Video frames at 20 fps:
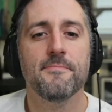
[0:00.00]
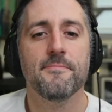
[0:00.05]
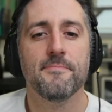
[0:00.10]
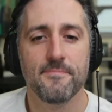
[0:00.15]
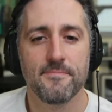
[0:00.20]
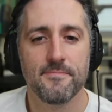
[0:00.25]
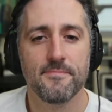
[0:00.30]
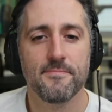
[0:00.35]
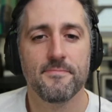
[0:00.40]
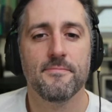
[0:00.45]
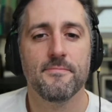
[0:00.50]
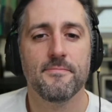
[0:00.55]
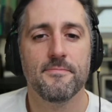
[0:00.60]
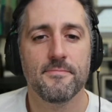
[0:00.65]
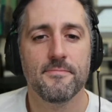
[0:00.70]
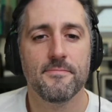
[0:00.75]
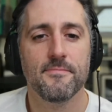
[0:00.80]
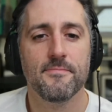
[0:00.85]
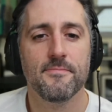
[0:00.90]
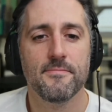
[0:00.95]

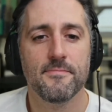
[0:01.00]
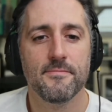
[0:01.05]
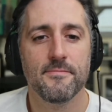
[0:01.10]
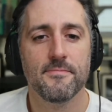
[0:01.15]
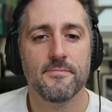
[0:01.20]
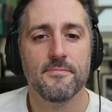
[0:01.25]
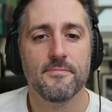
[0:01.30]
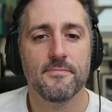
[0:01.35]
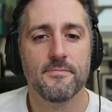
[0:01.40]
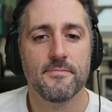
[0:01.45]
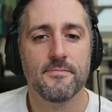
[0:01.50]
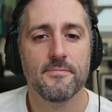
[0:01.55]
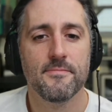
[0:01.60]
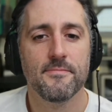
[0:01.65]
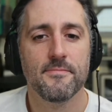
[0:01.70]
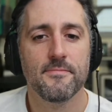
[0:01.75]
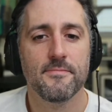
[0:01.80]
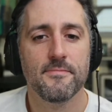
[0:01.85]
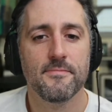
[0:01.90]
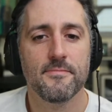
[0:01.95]

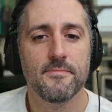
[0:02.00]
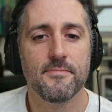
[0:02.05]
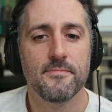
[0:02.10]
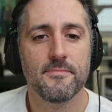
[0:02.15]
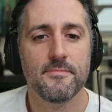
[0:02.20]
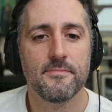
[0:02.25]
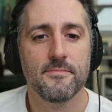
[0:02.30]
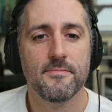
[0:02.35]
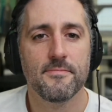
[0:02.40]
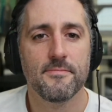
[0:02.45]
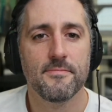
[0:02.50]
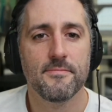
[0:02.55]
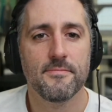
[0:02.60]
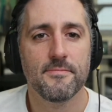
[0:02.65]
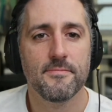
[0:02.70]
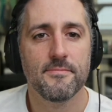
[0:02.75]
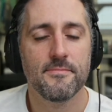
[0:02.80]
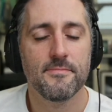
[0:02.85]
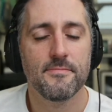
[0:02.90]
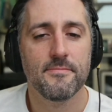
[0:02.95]

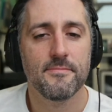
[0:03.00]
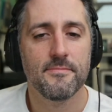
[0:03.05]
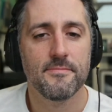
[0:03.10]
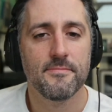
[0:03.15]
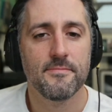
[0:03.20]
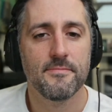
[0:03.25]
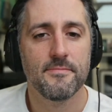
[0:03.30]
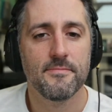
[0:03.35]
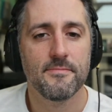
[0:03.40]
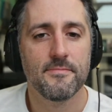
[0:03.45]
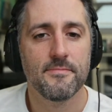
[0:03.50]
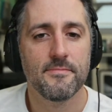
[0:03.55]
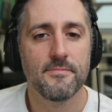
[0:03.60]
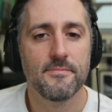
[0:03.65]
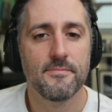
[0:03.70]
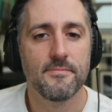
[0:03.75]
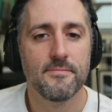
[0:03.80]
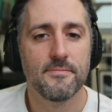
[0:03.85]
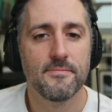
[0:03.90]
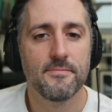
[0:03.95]

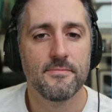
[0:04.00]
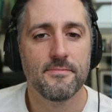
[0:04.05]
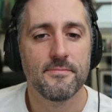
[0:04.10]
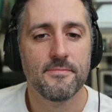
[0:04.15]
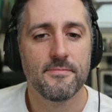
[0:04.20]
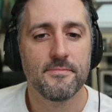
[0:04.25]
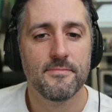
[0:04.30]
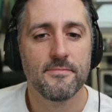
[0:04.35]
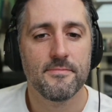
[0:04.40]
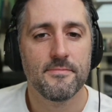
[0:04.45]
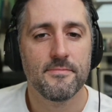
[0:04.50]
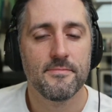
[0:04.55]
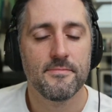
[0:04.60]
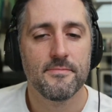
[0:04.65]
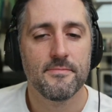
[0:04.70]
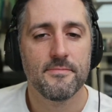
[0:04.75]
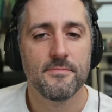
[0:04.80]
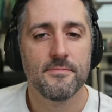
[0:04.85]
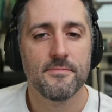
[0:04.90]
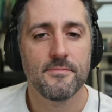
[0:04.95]

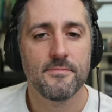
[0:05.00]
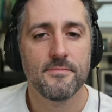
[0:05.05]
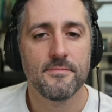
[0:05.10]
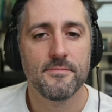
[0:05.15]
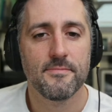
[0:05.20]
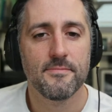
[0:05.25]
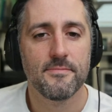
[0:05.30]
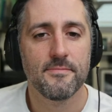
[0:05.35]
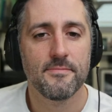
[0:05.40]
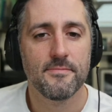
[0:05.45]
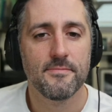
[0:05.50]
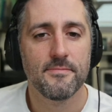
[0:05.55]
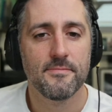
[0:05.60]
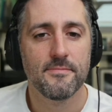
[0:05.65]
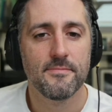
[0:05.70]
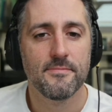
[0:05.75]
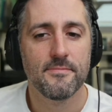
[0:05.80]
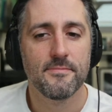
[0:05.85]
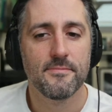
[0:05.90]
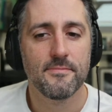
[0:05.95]

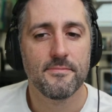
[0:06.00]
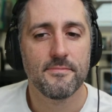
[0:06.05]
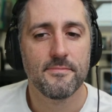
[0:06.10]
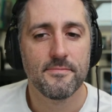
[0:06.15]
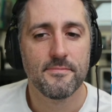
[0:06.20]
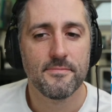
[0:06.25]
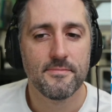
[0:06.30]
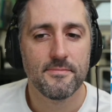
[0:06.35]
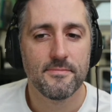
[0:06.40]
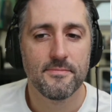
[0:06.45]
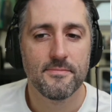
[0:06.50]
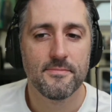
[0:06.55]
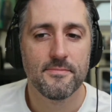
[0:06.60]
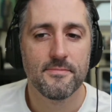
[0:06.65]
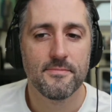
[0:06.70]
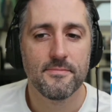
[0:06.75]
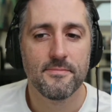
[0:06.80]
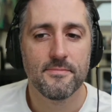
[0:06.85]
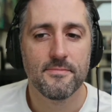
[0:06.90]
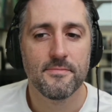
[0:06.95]

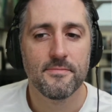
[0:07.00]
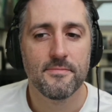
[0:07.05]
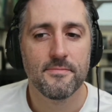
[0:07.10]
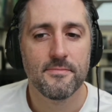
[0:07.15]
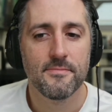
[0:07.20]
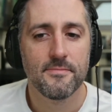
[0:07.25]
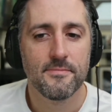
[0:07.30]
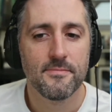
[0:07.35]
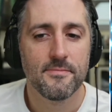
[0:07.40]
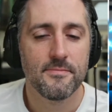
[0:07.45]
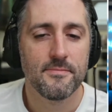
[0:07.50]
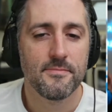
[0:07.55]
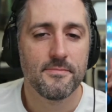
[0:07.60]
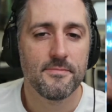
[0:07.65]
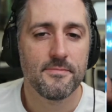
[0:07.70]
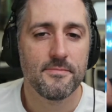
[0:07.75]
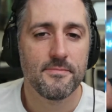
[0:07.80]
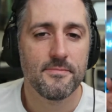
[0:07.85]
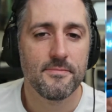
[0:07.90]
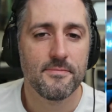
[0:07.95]
The person shown says nothing.